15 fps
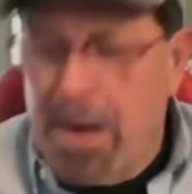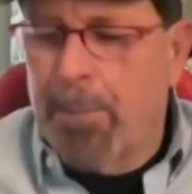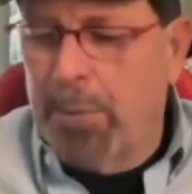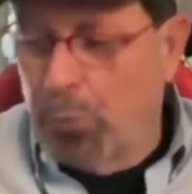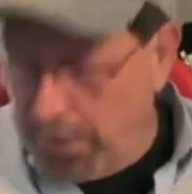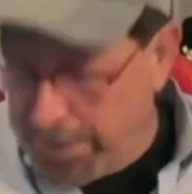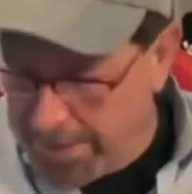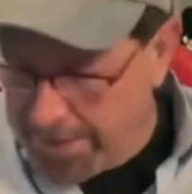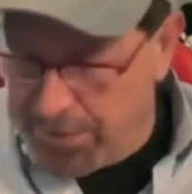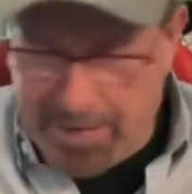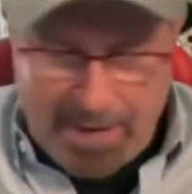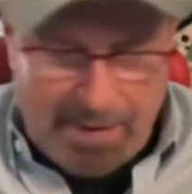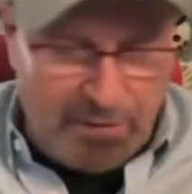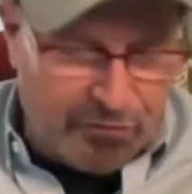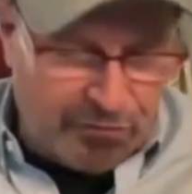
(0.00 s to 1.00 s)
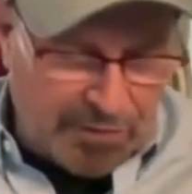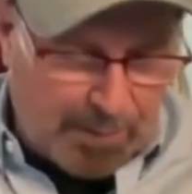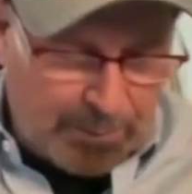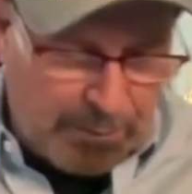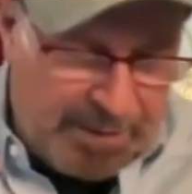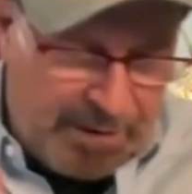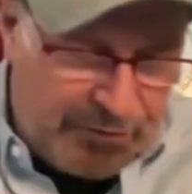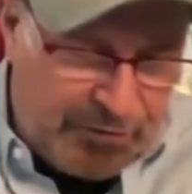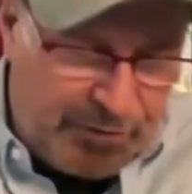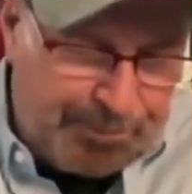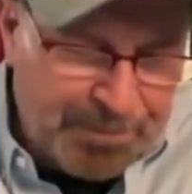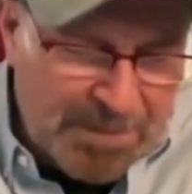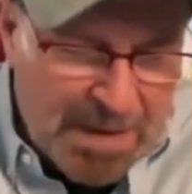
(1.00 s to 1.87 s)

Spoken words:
But we'll get into that in just a couple of minutes here.